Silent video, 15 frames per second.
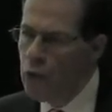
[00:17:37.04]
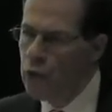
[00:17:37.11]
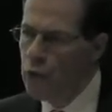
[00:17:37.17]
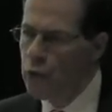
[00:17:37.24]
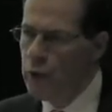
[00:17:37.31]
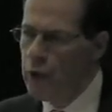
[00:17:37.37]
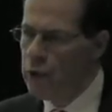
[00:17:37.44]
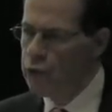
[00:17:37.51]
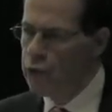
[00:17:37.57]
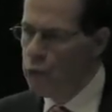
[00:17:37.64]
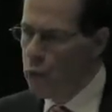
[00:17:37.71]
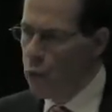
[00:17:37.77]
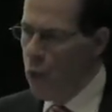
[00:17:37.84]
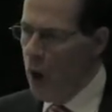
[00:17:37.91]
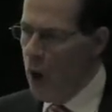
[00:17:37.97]
The
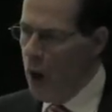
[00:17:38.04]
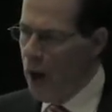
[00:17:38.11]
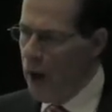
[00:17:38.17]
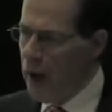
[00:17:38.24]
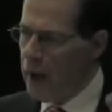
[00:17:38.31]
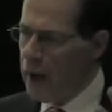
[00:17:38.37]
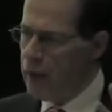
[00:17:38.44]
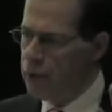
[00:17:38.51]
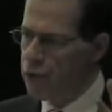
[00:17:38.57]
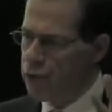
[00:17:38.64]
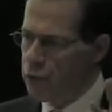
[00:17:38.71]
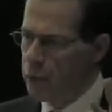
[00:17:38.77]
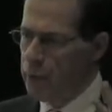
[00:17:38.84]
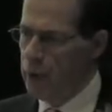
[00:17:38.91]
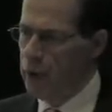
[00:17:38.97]
reason why
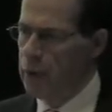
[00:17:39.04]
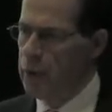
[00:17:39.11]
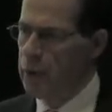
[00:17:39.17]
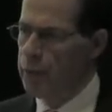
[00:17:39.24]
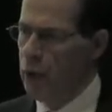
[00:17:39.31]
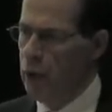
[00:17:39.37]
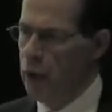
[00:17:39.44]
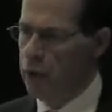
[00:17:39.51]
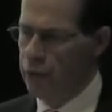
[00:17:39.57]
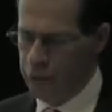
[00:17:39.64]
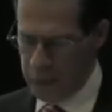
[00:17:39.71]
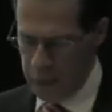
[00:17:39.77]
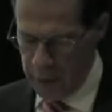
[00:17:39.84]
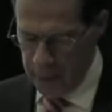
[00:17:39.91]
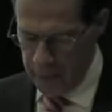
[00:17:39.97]
disability
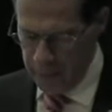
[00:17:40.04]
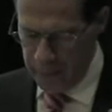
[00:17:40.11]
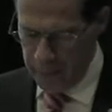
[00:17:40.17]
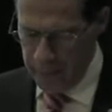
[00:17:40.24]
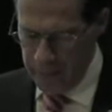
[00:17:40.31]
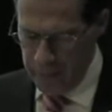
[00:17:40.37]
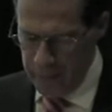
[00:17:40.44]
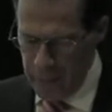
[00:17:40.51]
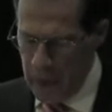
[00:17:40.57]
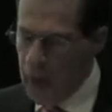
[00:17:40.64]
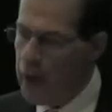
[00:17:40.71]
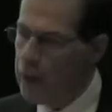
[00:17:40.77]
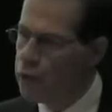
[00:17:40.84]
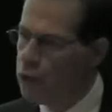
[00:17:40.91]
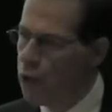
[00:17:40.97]
policy
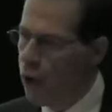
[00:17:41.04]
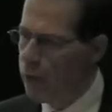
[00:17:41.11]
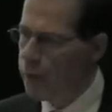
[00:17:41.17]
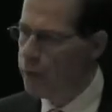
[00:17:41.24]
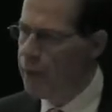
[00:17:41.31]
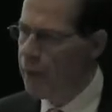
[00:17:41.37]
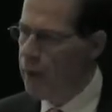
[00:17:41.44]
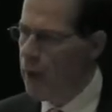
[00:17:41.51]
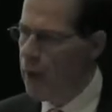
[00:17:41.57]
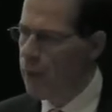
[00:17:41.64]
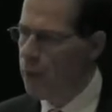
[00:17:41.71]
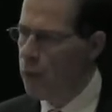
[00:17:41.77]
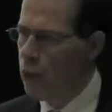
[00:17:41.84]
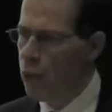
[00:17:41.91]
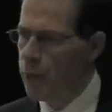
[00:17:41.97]
had not
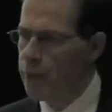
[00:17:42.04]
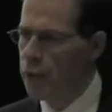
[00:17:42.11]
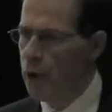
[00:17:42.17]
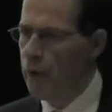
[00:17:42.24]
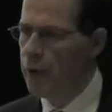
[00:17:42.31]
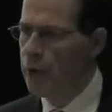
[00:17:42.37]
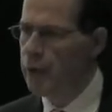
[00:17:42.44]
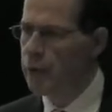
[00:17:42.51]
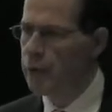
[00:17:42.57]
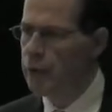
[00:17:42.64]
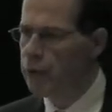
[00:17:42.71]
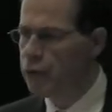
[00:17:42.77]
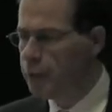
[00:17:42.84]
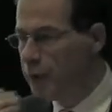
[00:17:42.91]
become more prominent is